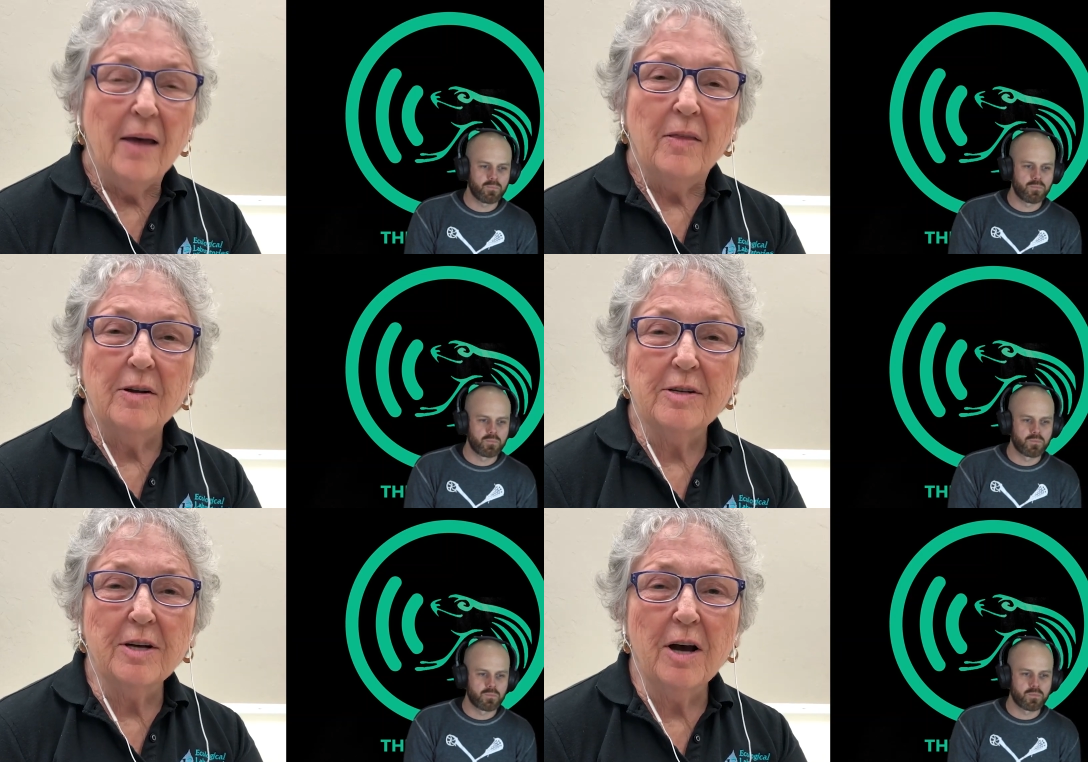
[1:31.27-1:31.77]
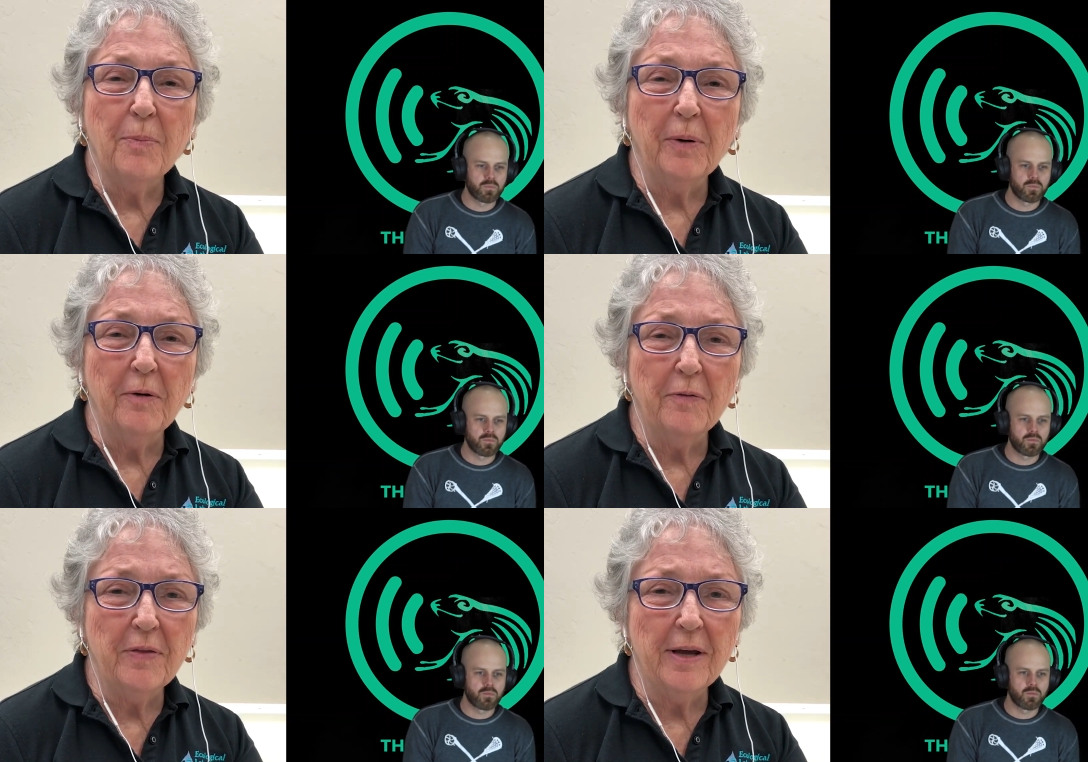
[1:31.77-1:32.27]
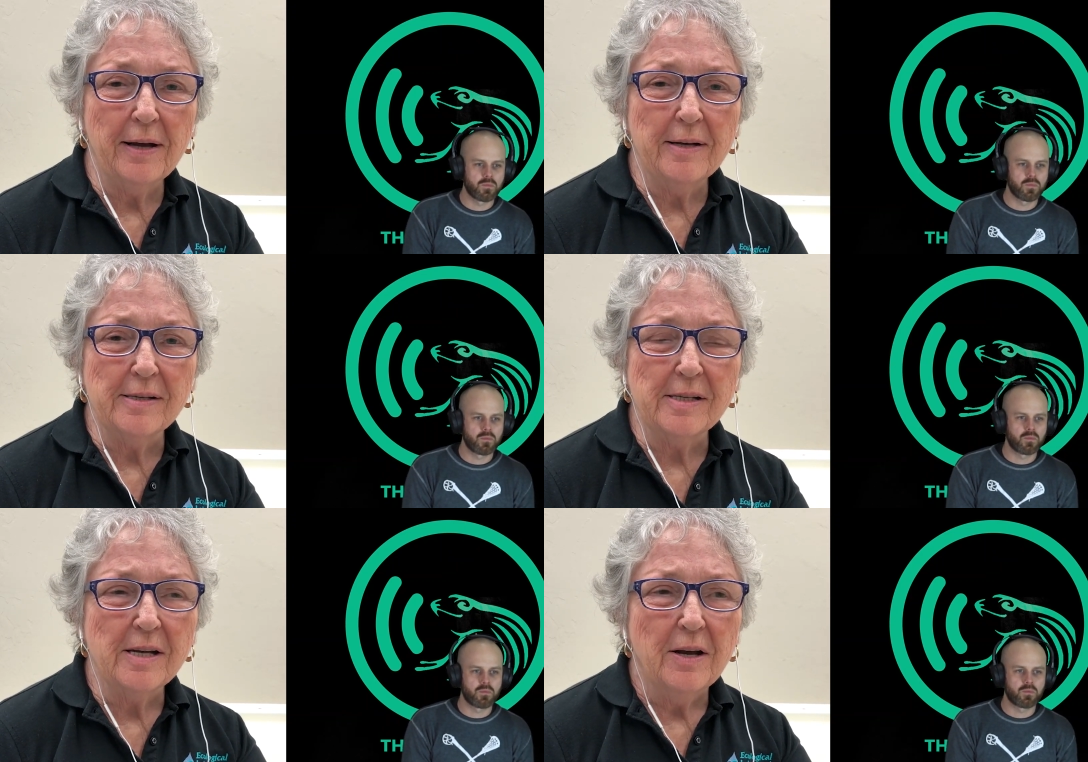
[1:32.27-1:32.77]
Speaker 1: there's a couple of
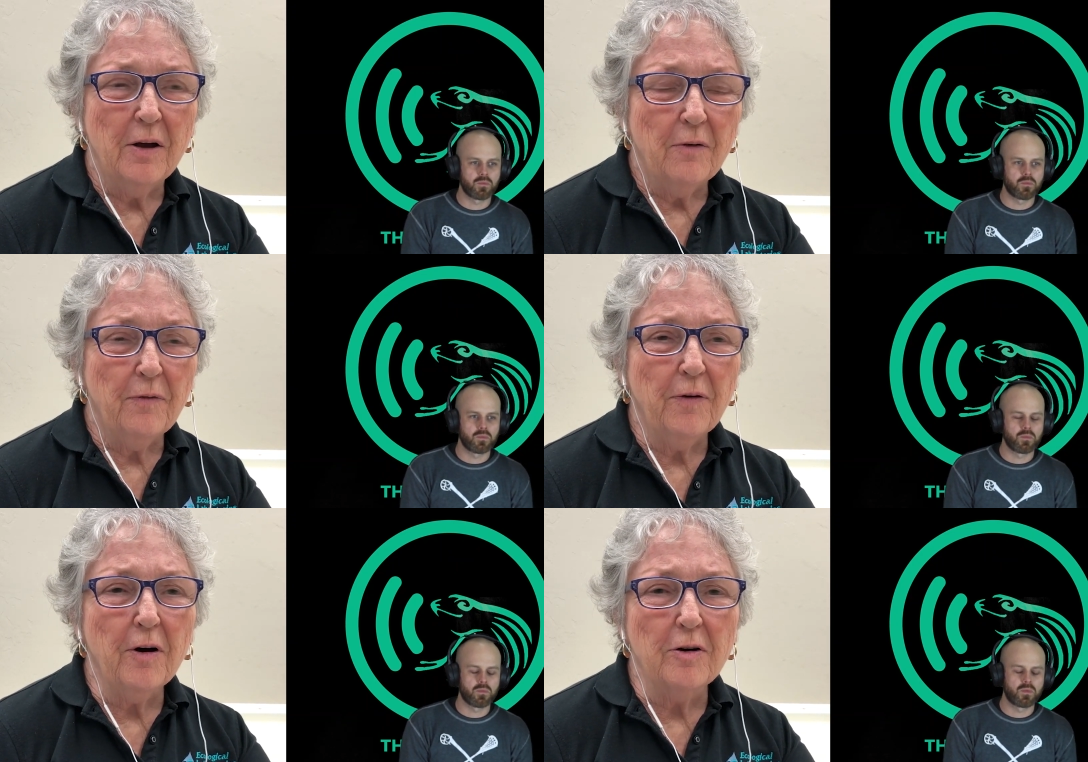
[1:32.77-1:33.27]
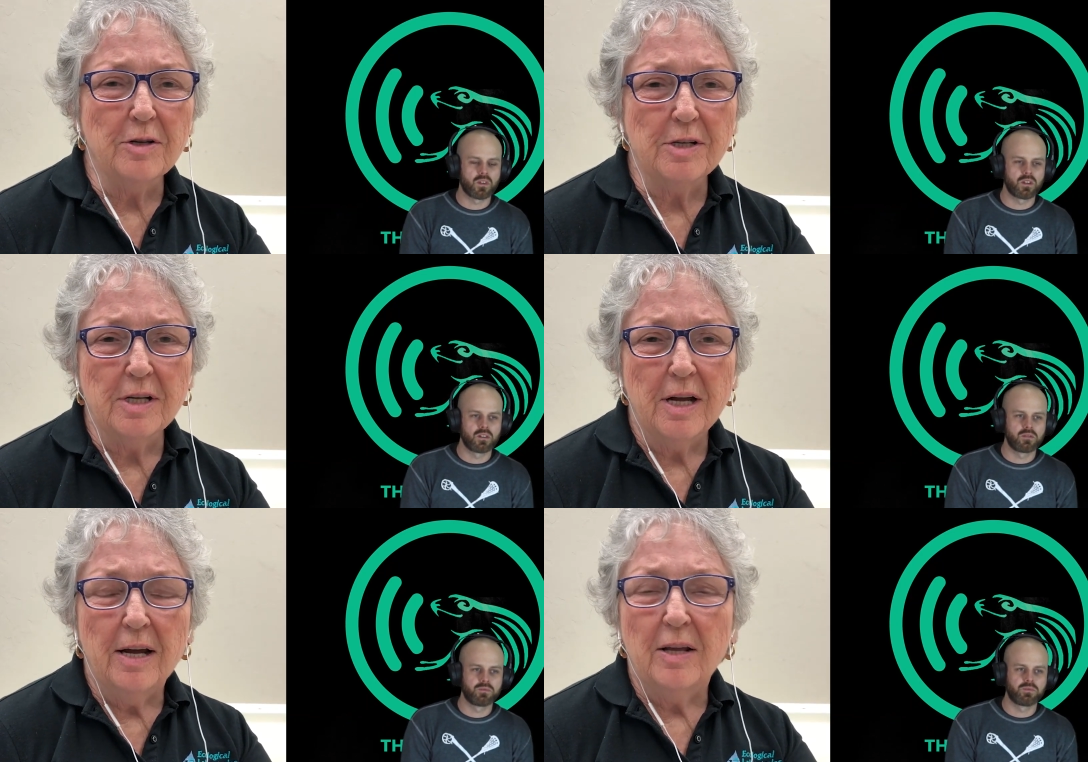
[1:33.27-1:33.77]
things. First,